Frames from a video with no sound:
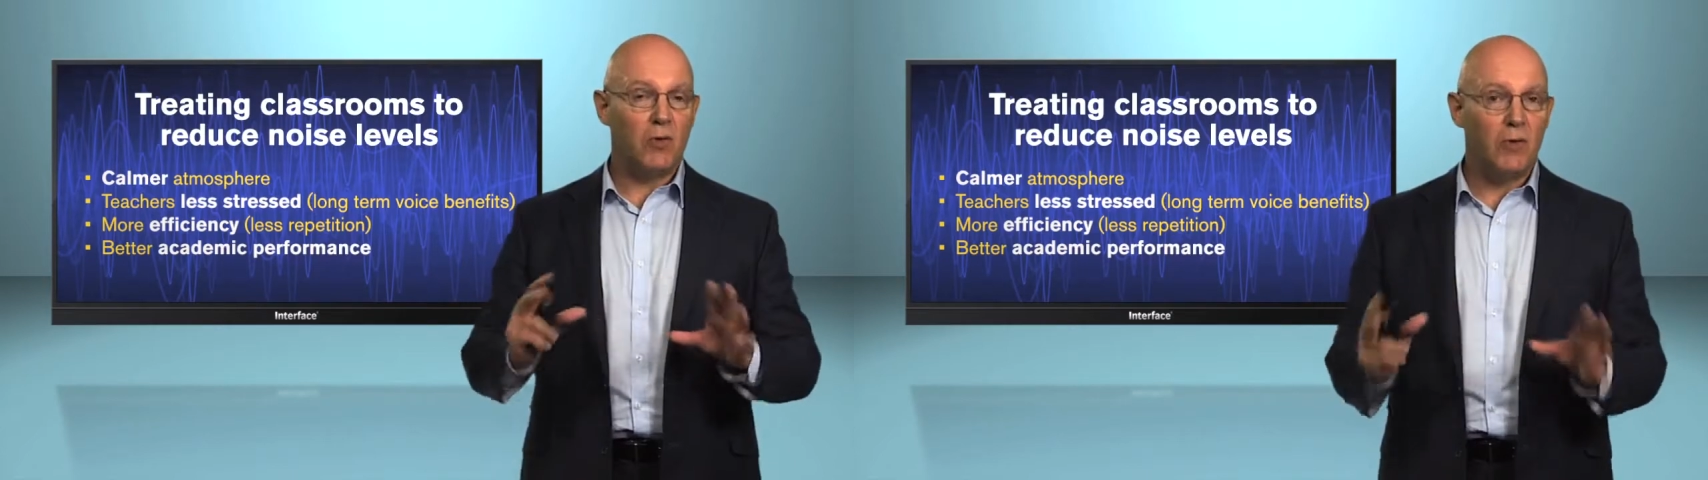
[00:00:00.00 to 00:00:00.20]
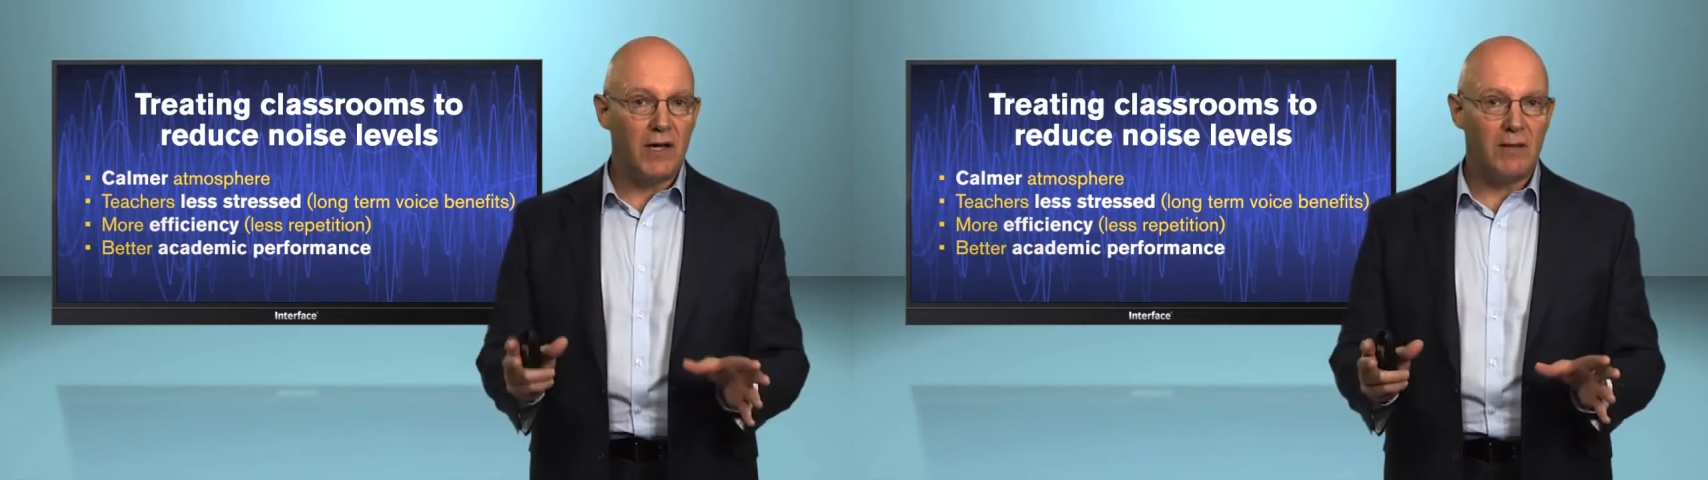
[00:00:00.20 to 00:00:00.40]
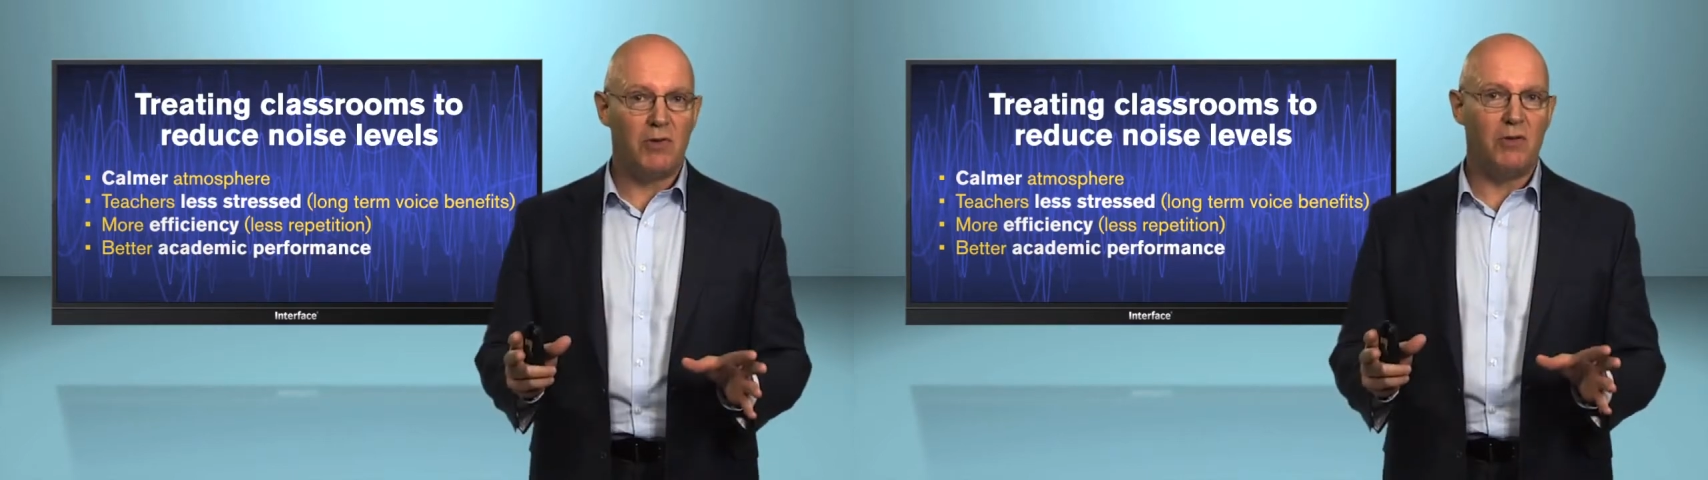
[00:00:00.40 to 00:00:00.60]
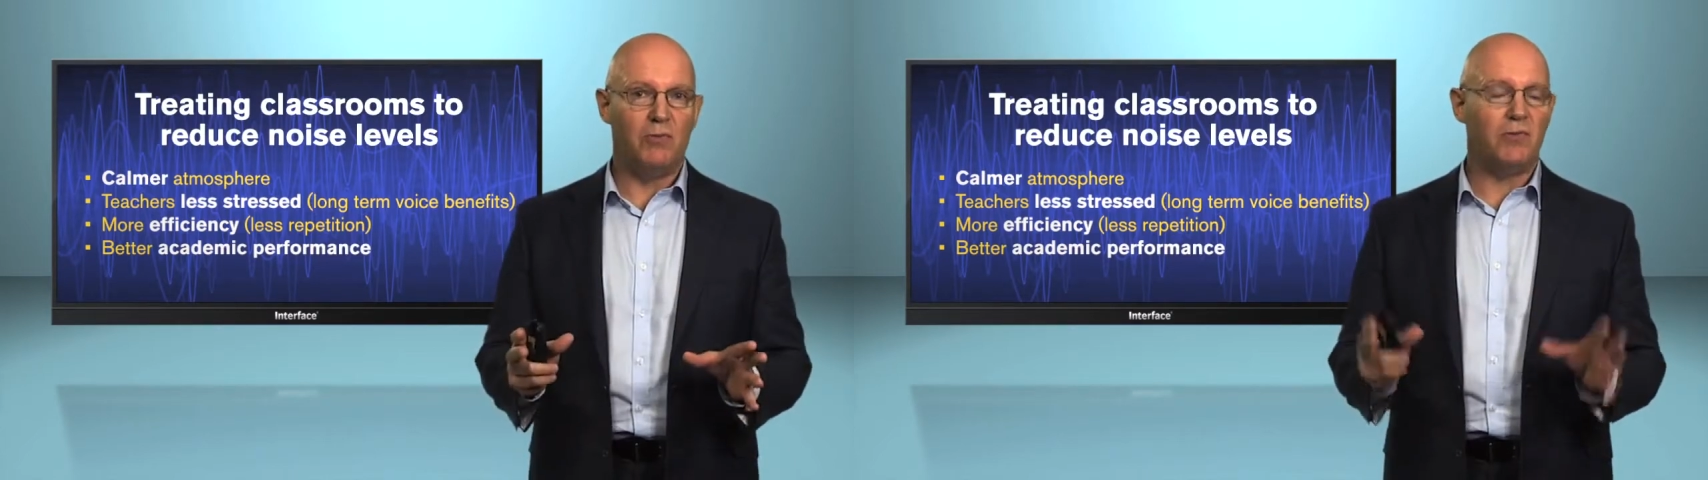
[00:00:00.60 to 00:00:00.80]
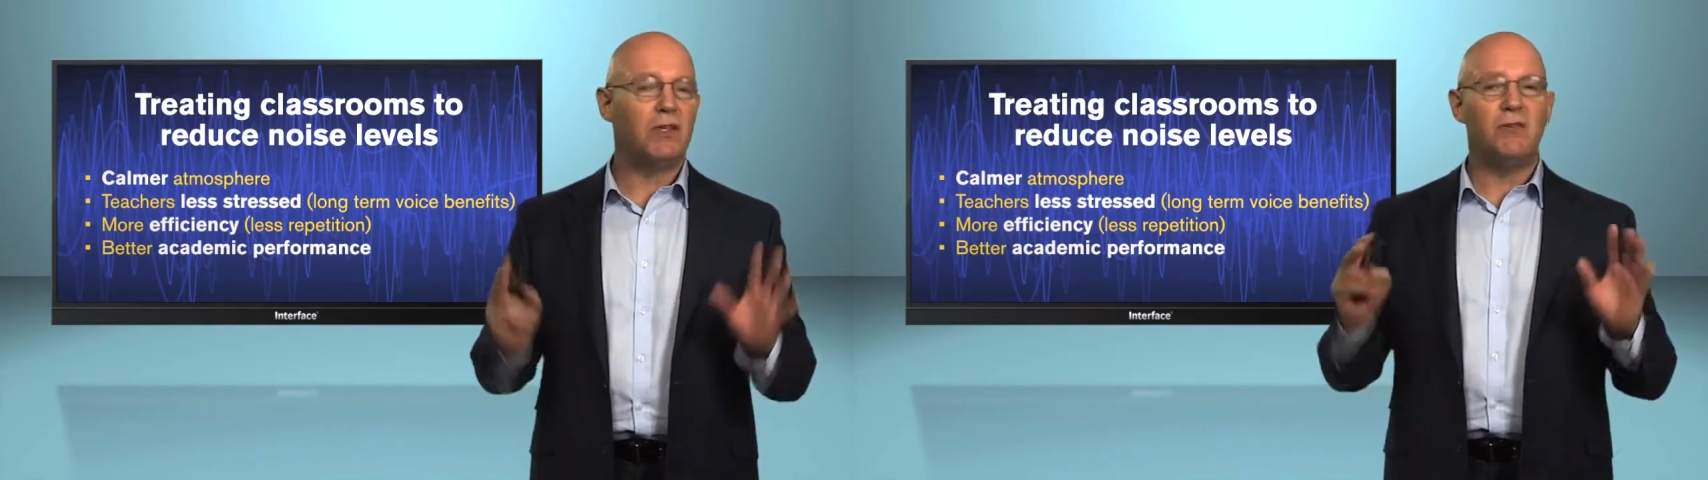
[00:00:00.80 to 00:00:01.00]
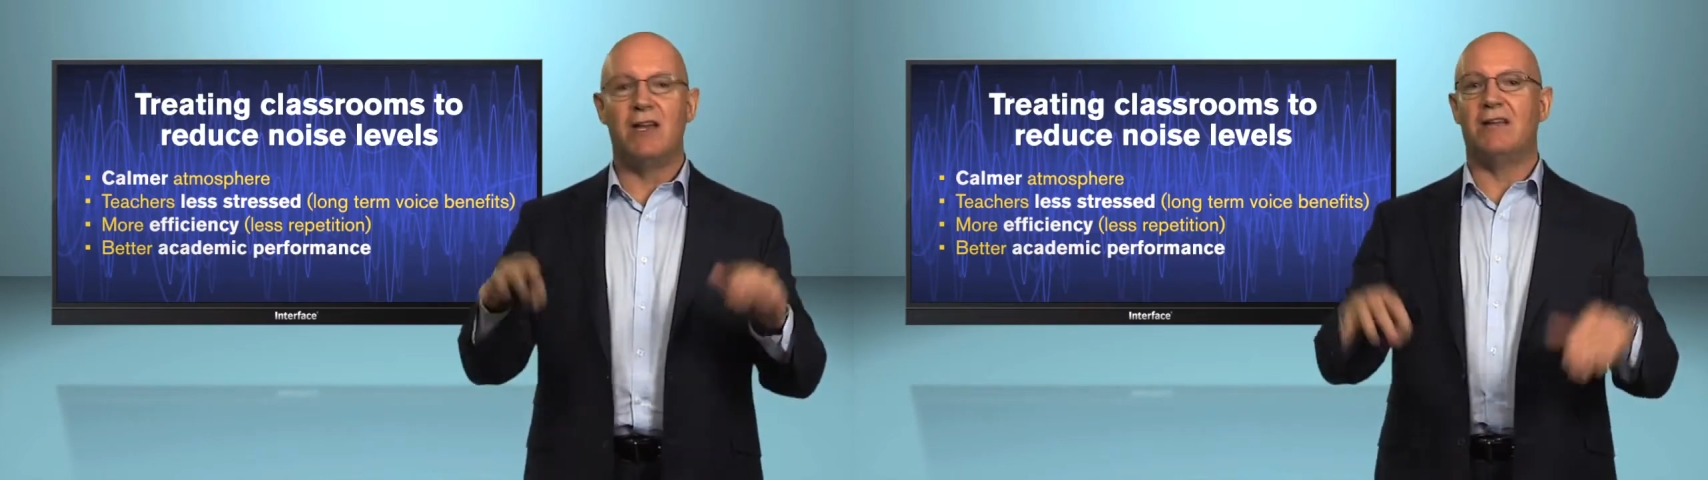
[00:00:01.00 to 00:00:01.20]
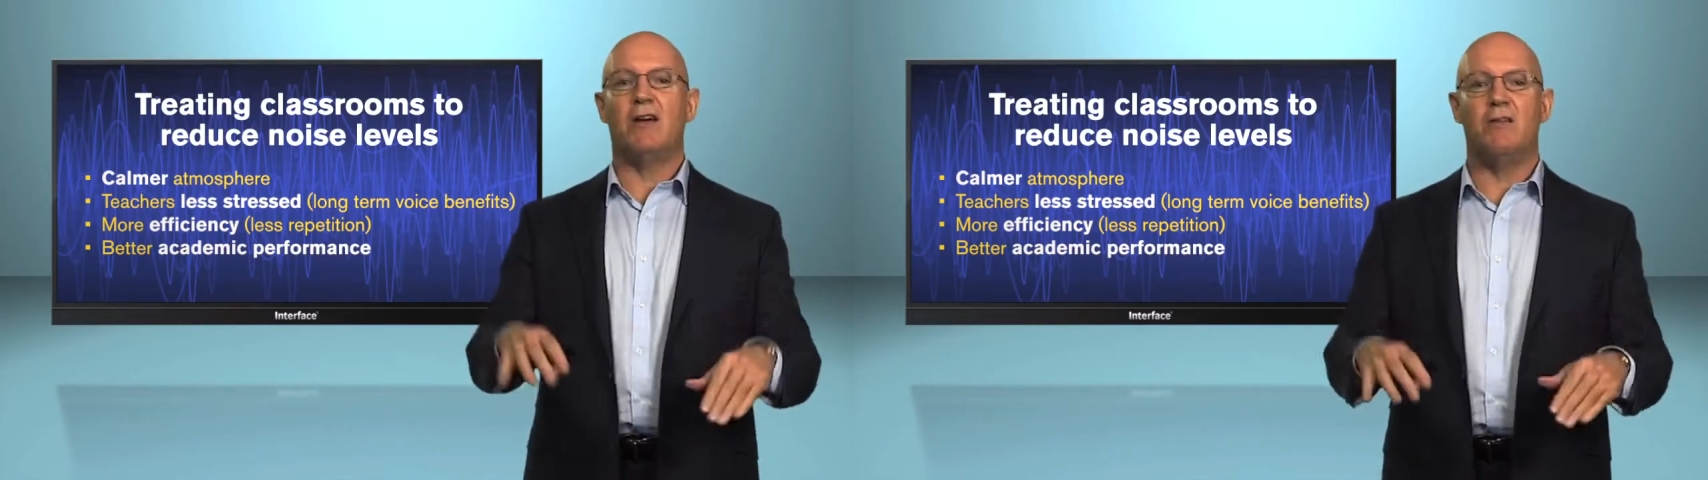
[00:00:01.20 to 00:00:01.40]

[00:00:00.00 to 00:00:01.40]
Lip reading: quiet pupils don't get